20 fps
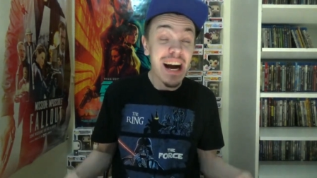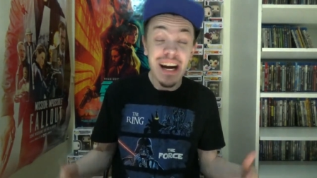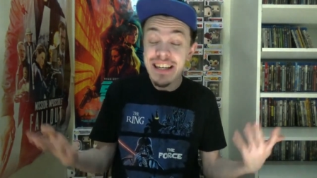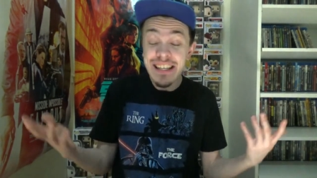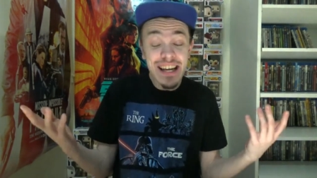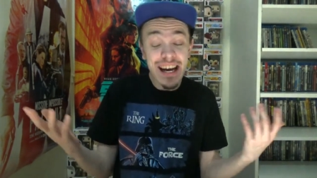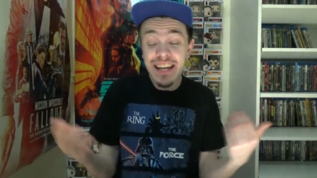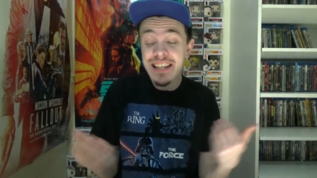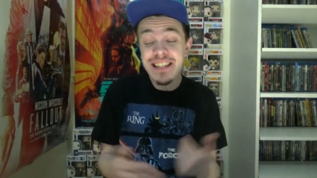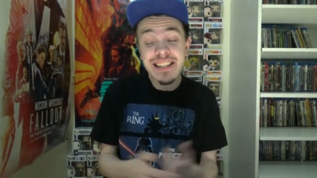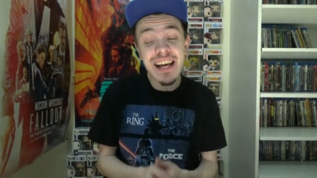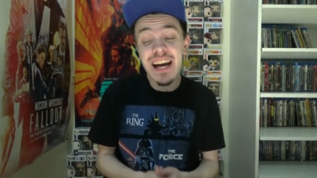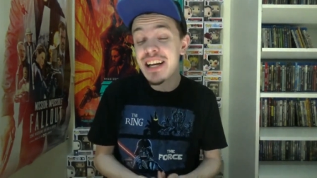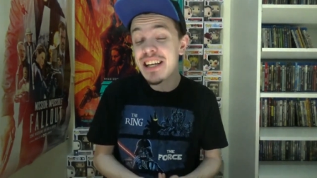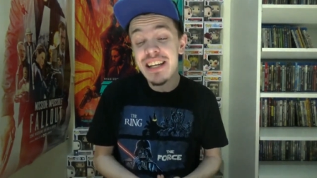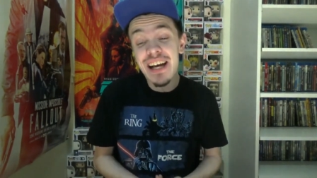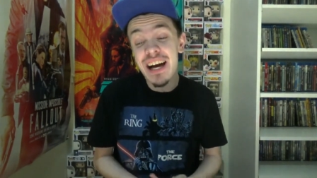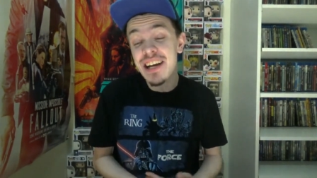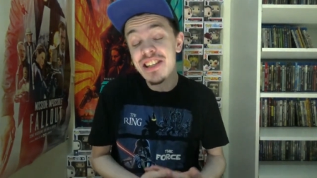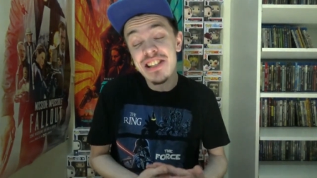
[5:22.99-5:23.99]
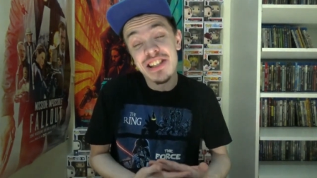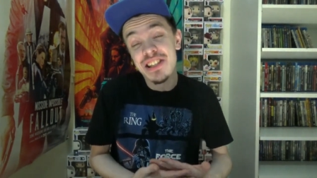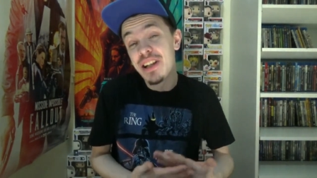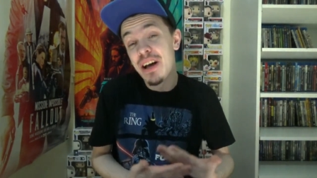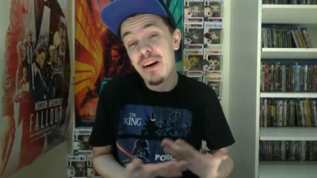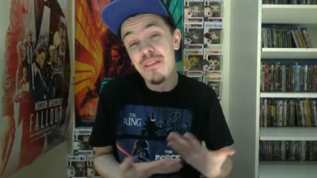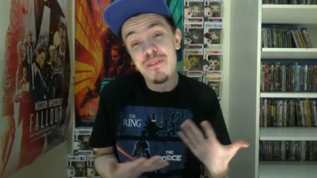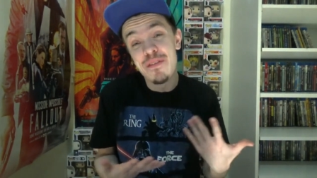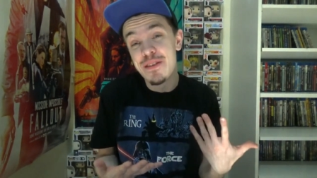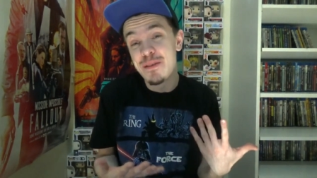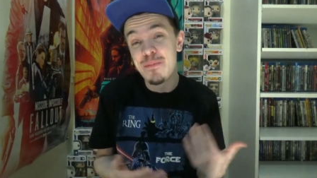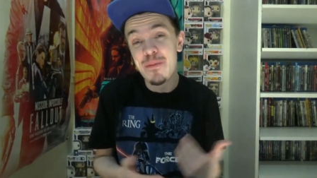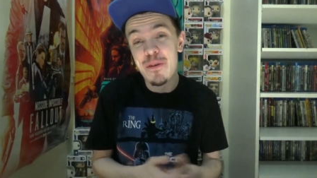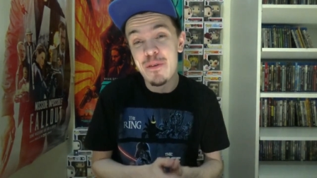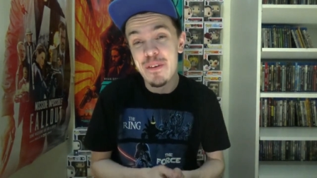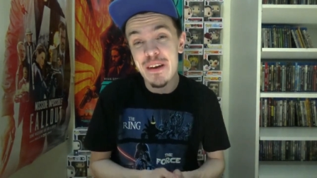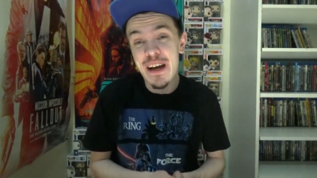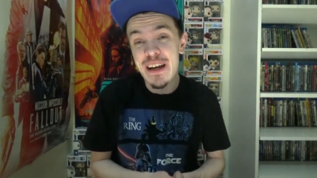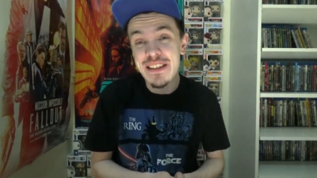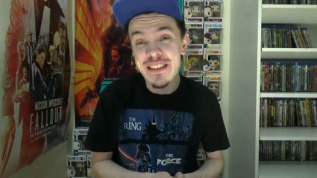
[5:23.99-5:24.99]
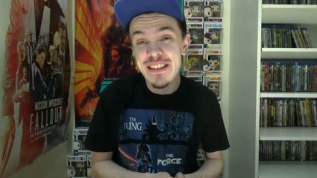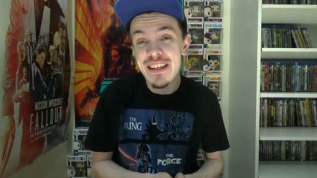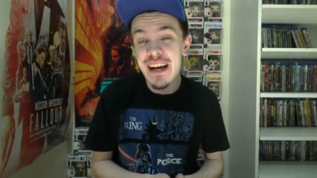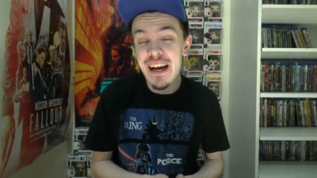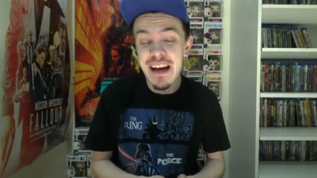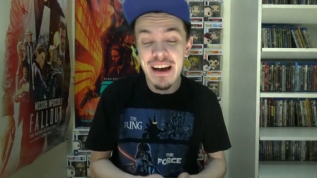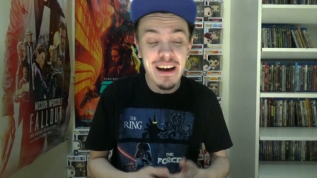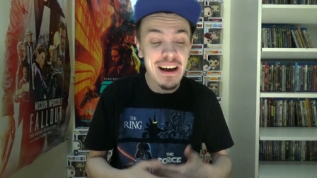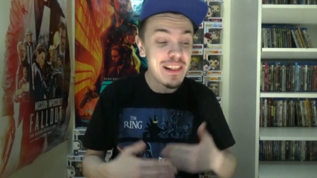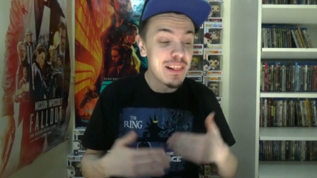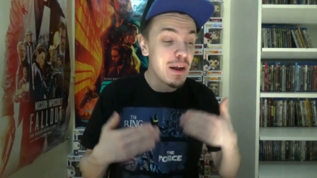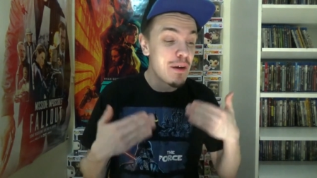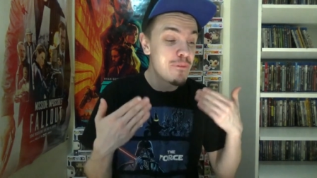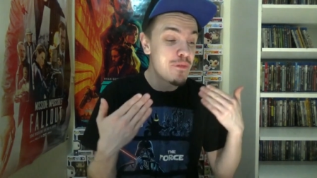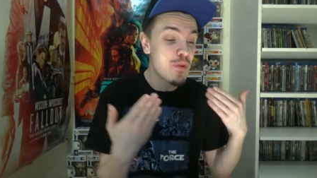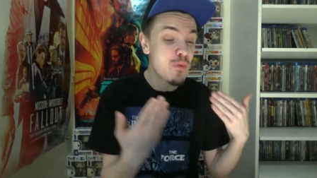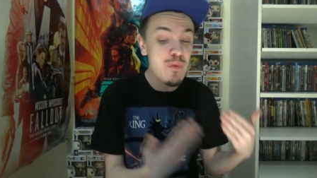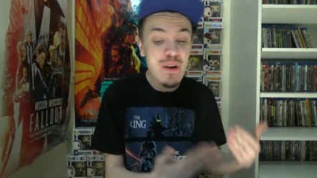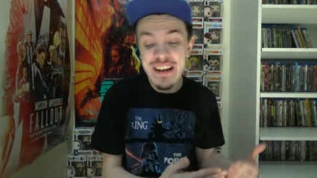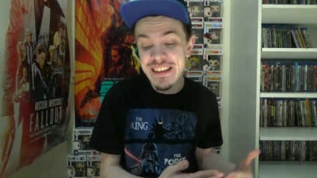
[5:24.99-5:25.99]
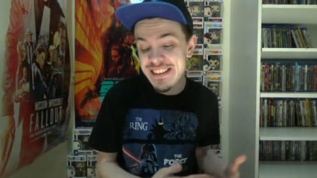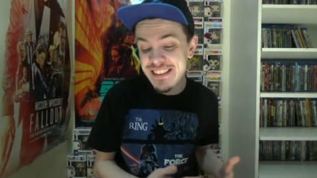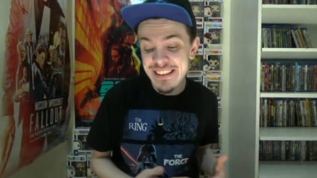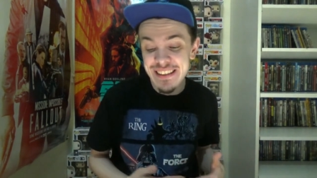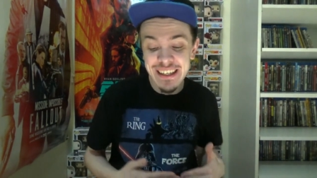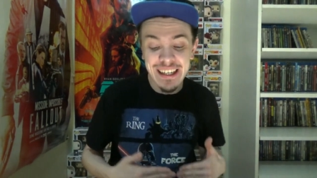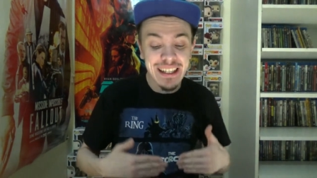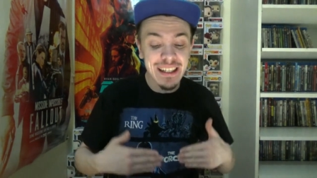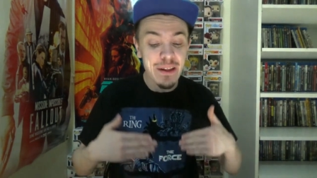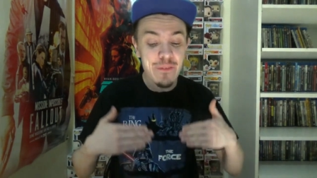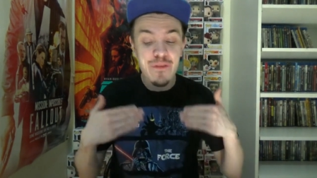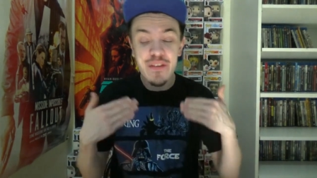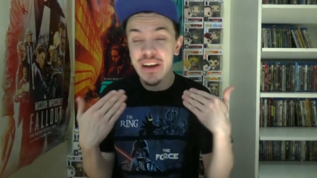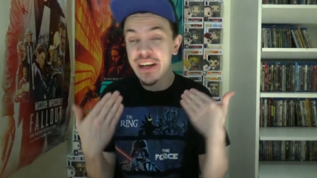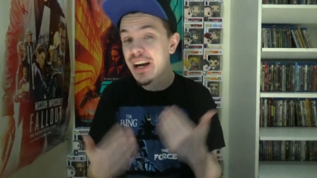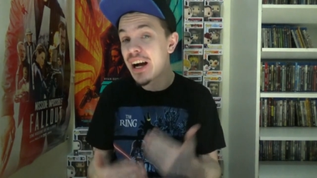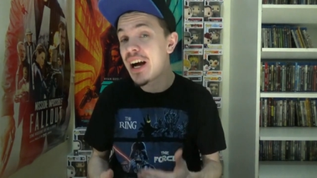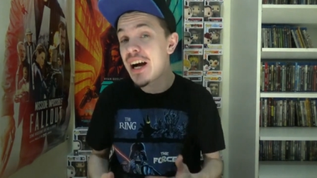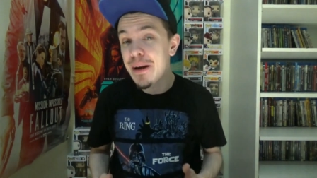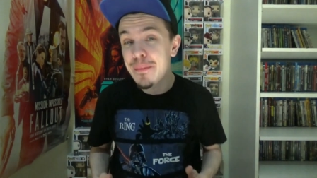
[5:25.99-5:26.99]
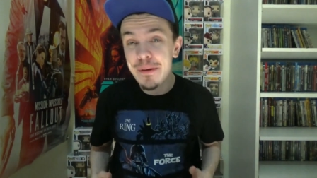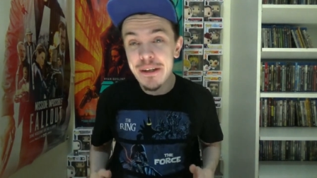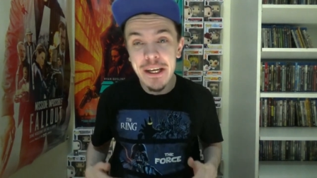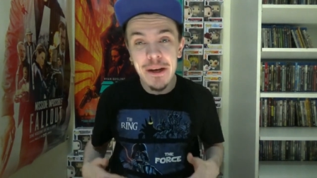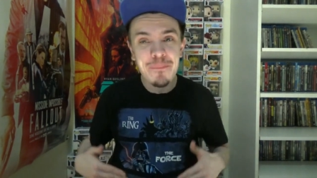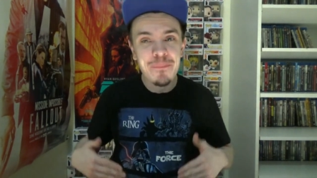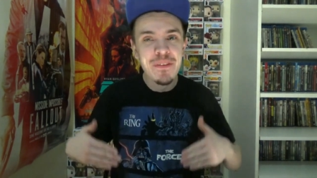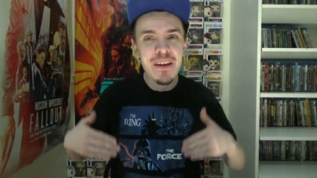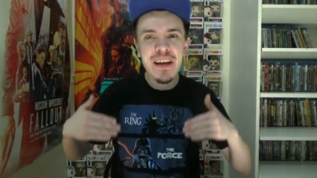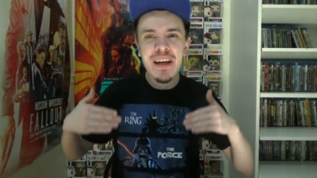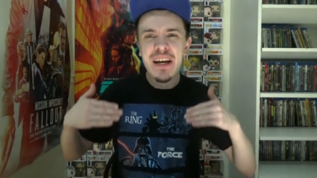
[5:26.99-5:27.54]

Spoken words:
I just love this movie. I love the wrestling. I love the comedy.